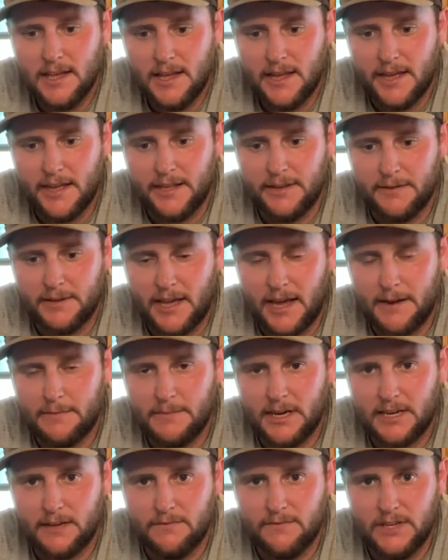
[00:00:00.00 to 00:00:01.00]
and kind of
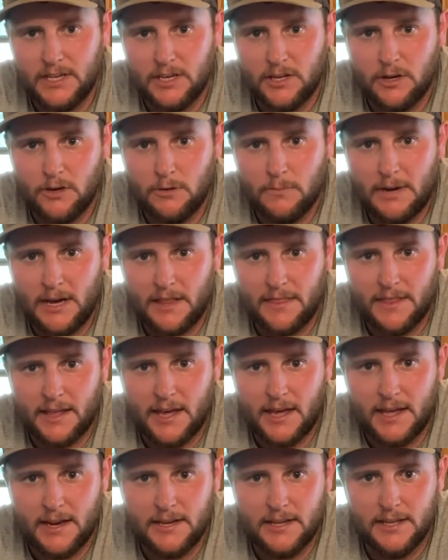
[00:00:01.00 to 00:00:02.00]
make a video about
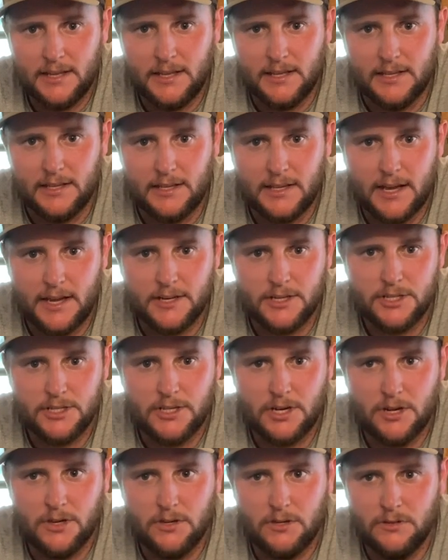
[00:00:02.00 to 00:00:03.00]
that and kind of
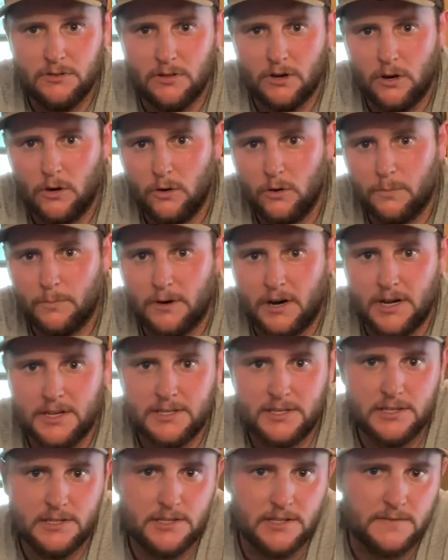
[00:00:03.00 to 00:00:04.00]
show you the whole
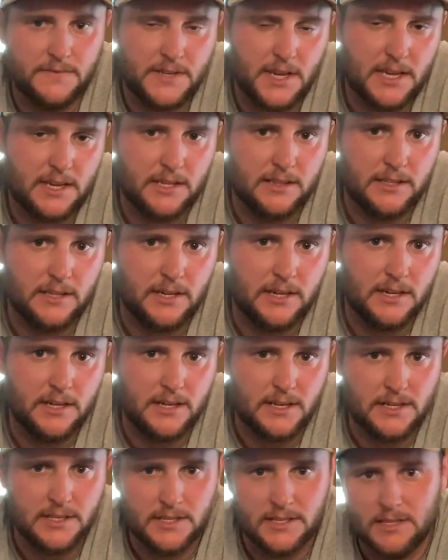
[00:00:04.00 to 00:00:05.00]
process of taking the
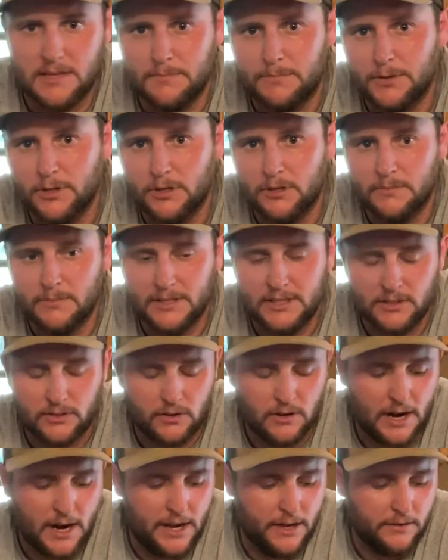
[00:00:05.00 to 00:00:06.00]
cuttings and then putting them in the
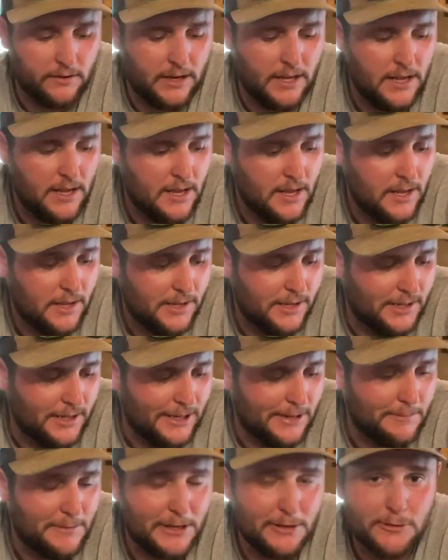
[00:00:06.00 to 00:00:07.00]
ground.
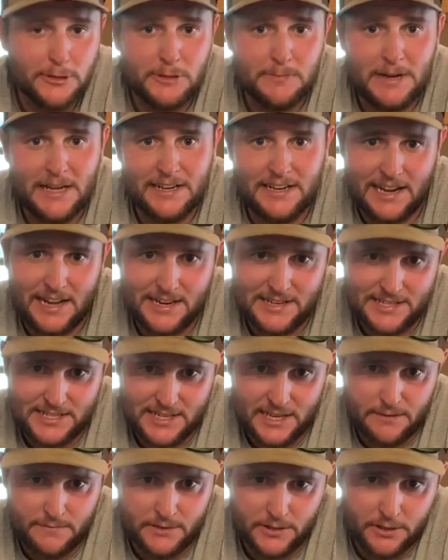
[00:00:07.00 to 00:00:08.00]
Uh, but it was about
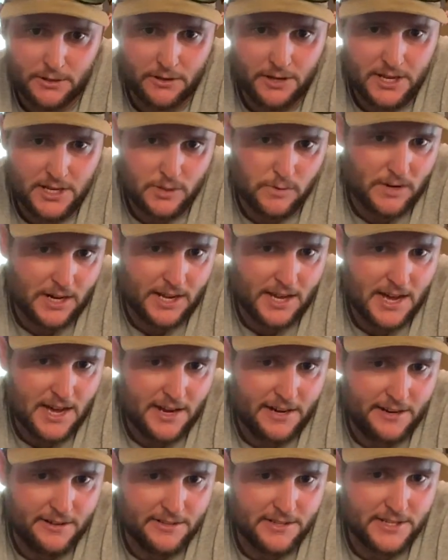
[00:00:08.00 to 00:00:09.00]
ninety-seven degrees when I got
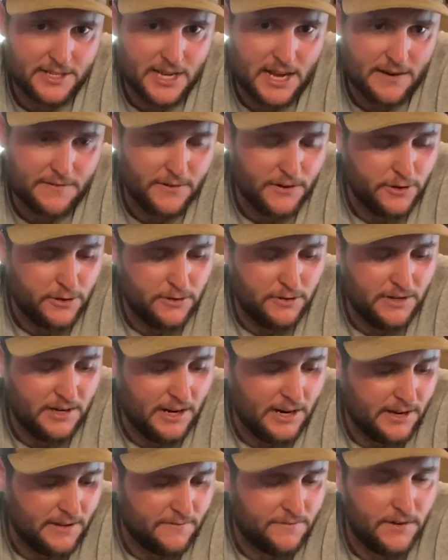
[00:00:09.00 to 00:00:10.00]
here this afternoon, and
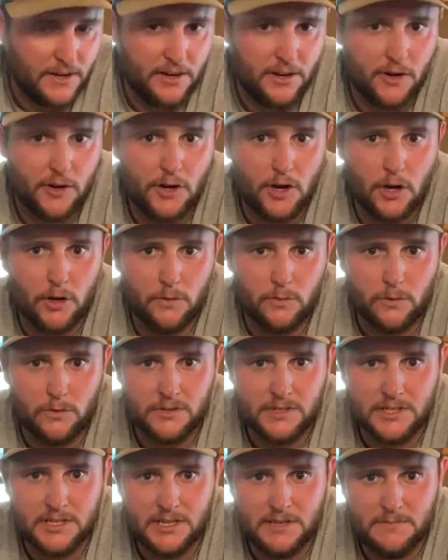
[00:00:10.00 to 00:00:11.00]
I didn't figure y'all would want
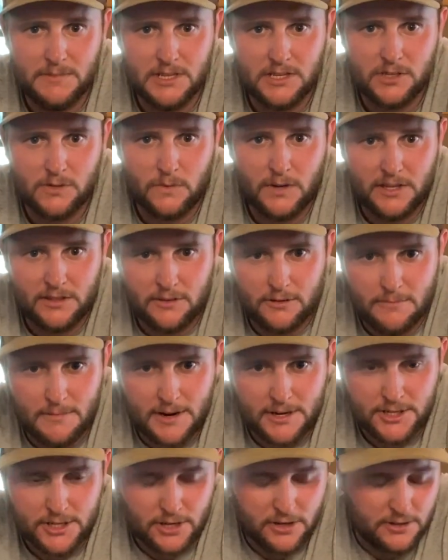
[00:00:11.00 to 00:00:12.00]
to see me sweat through
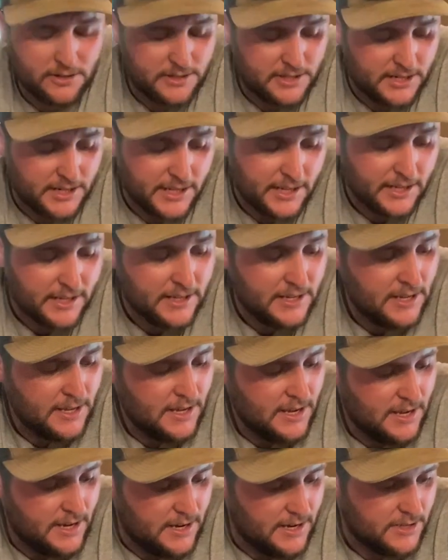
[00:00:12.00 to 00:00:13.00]
my shirt today.
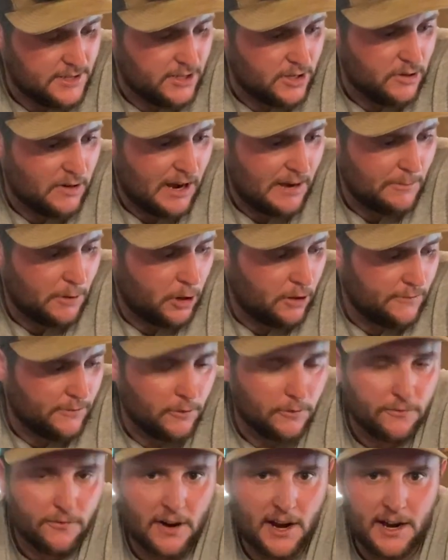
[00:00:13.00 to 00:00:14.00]
Uh, so I'm off
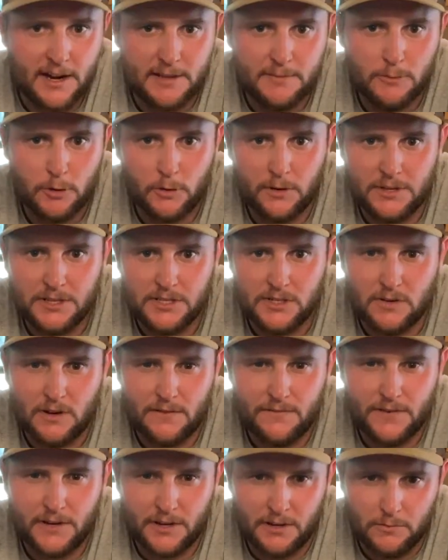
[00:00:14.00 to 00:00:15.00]
on Friday morning, so I
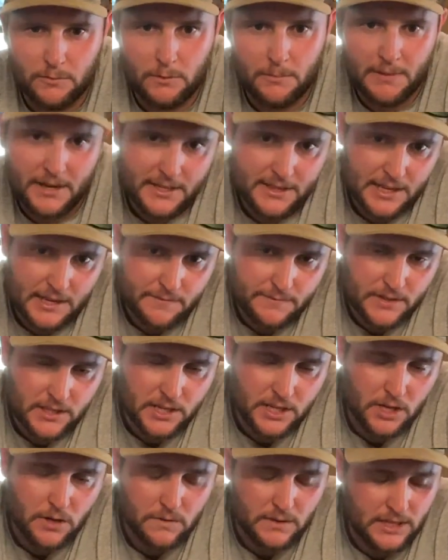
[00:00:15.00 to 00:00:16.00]
figured we'll make that
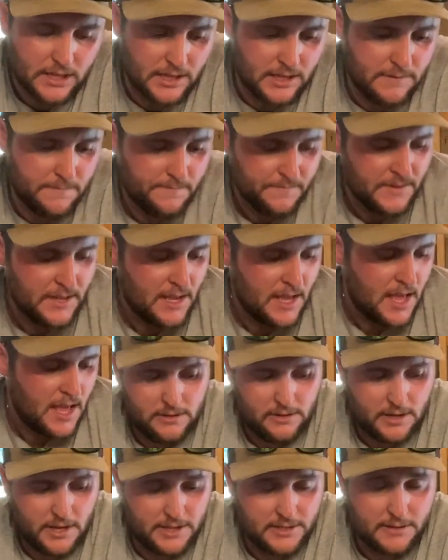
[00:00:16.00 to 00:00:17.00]
video then.
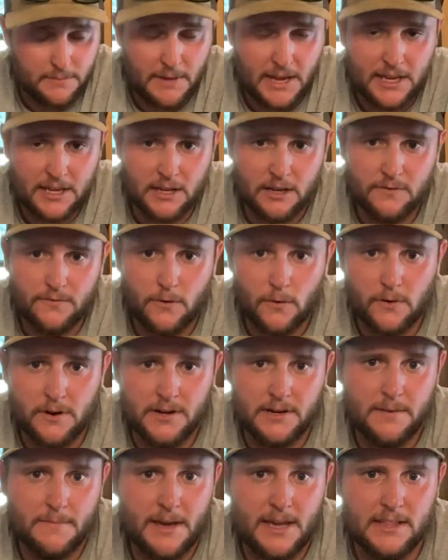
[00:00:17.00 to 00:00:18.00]
And to make up for it
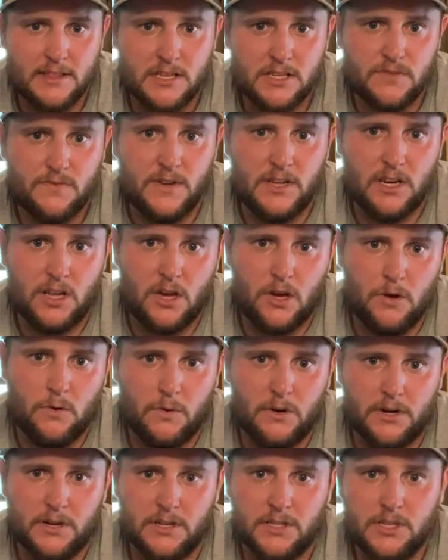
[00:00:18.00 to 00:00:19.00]
and to make this video,
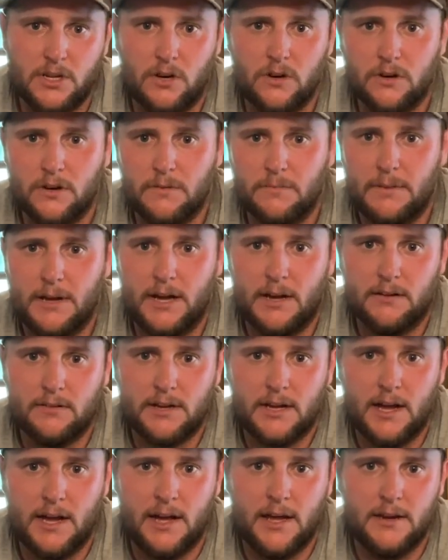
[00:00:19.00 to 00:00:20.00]
we're gonna talk about
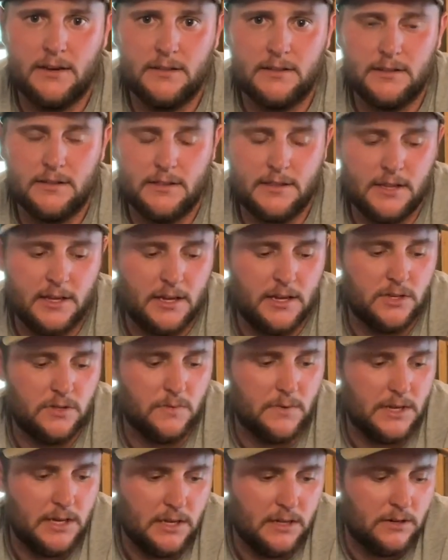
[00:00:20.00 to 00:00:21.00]
kind of the things
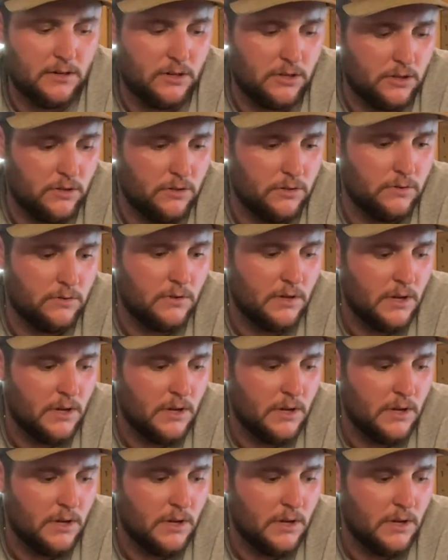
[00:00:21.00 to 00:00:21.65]
we get do